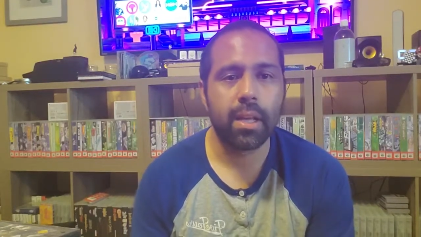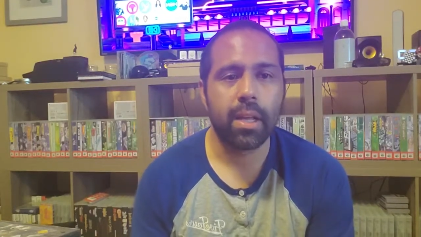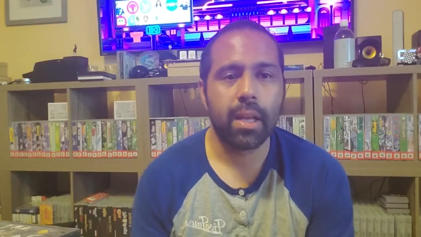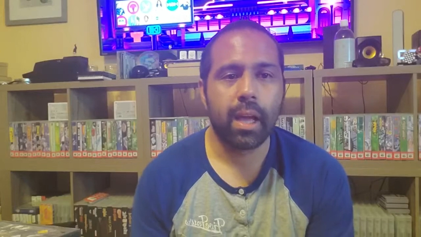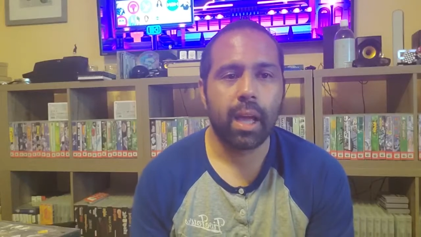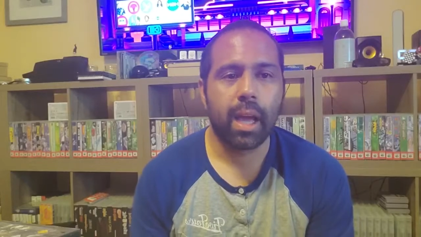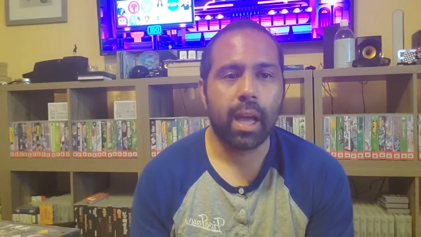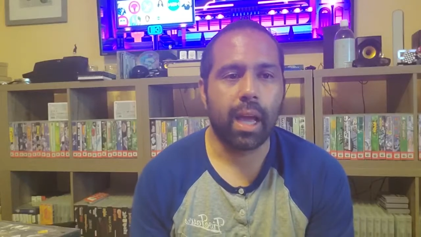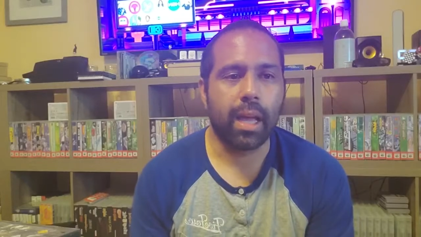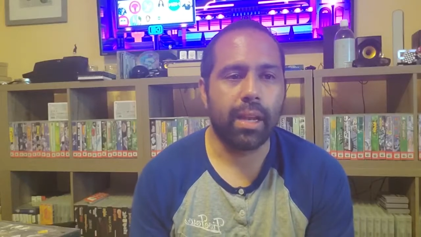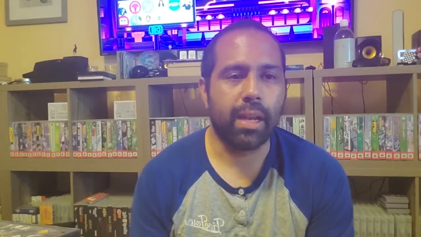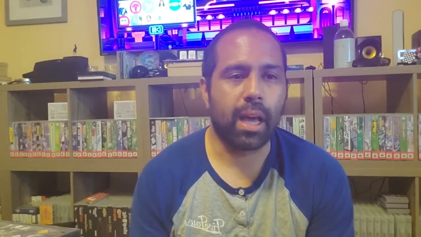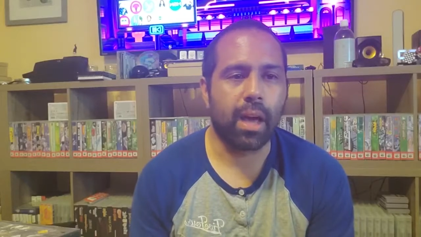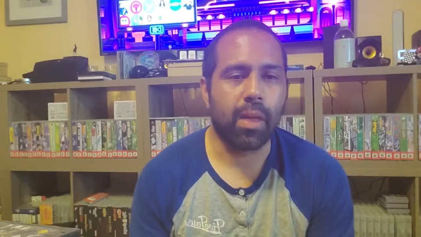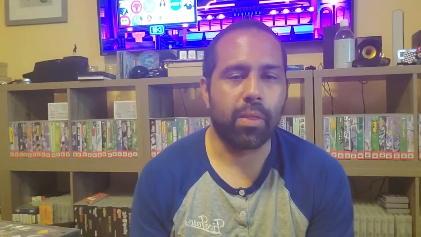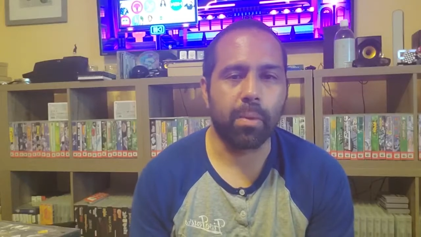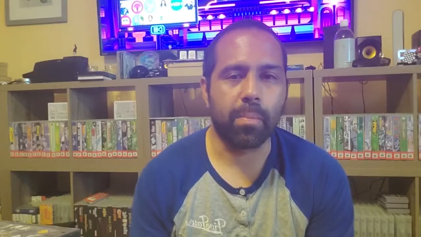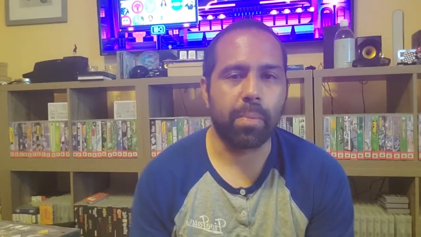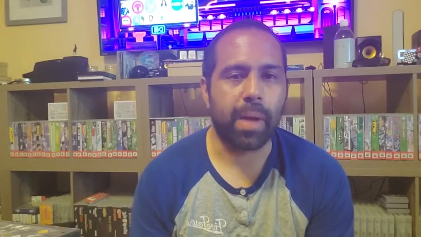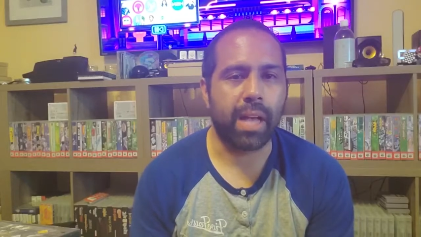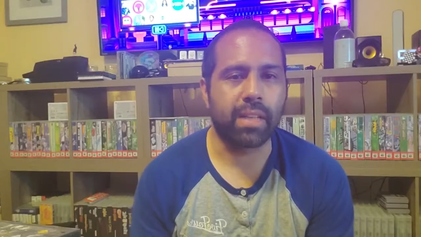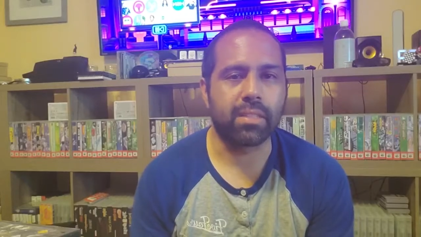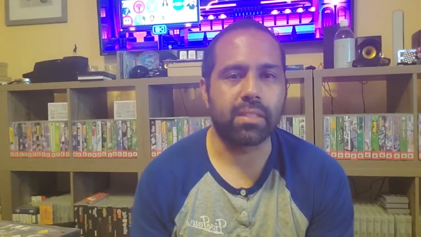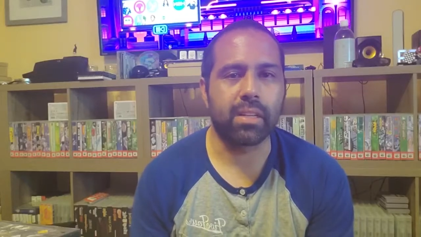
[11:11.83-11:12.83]
and now they're
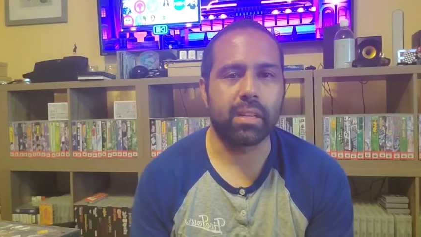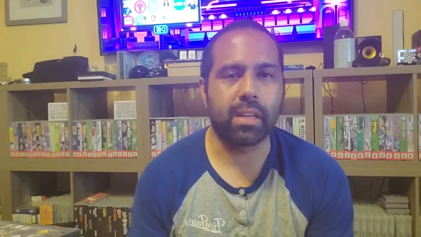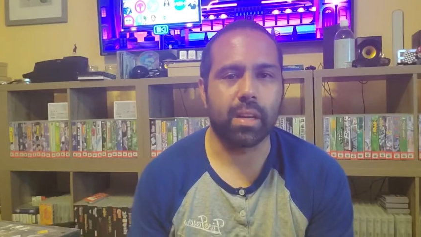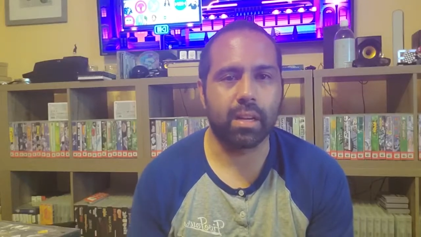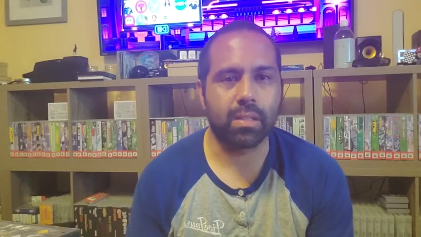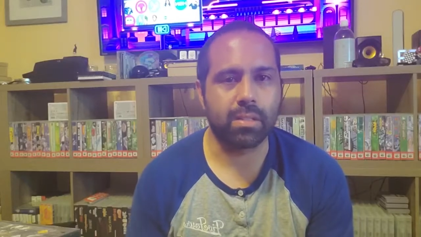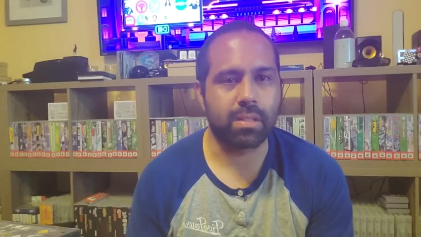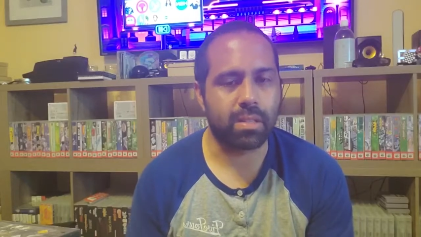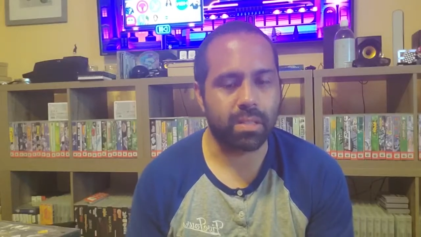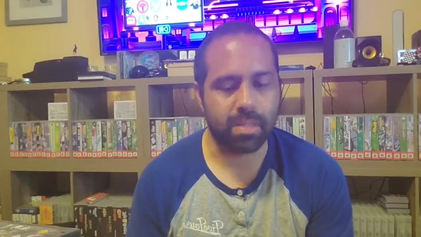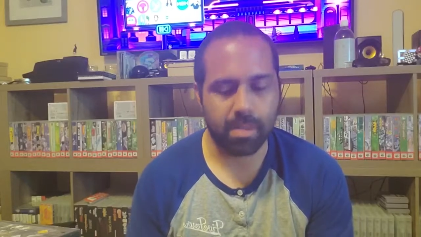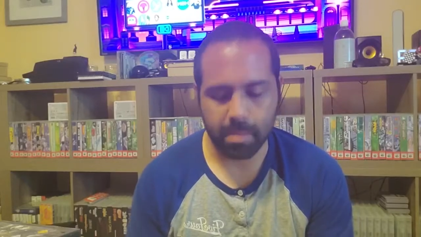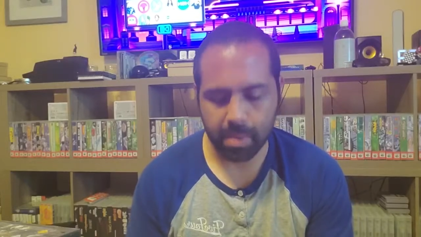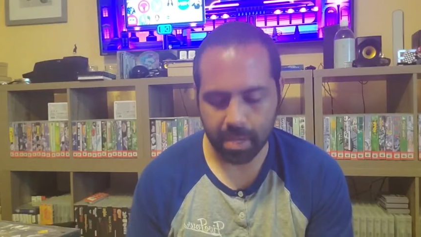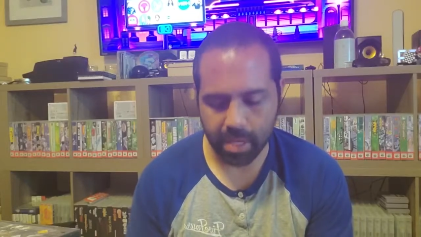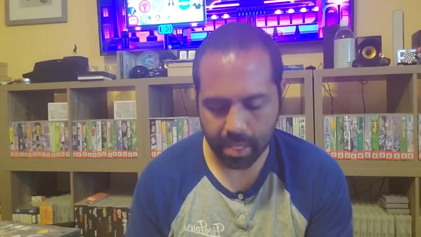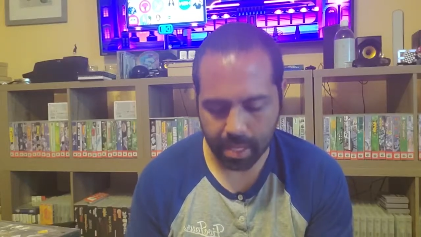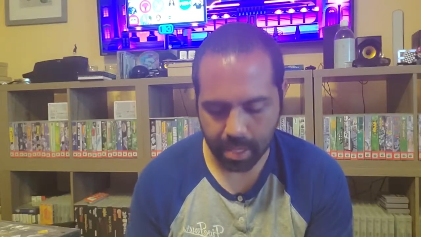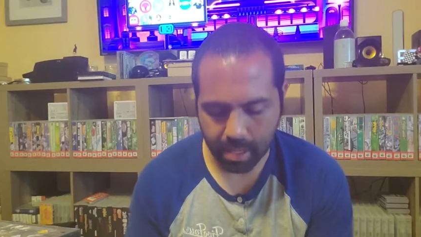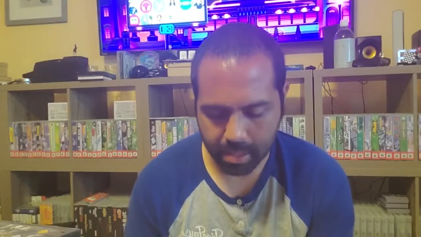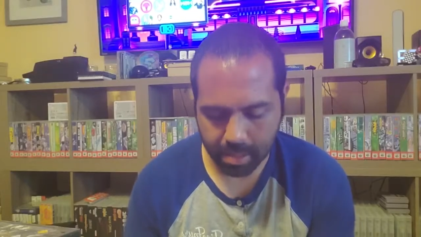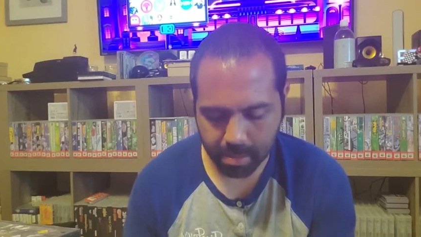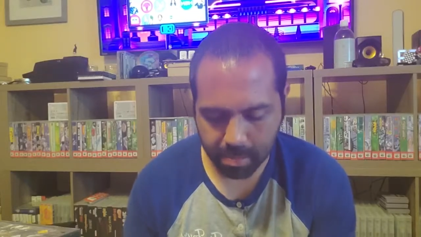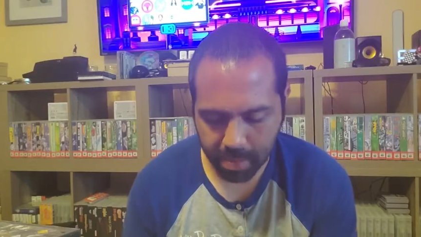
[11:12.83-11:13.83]
passing it on to somebody
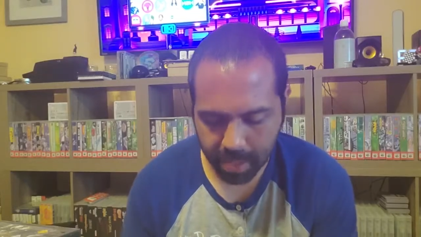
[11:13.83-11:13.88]
else.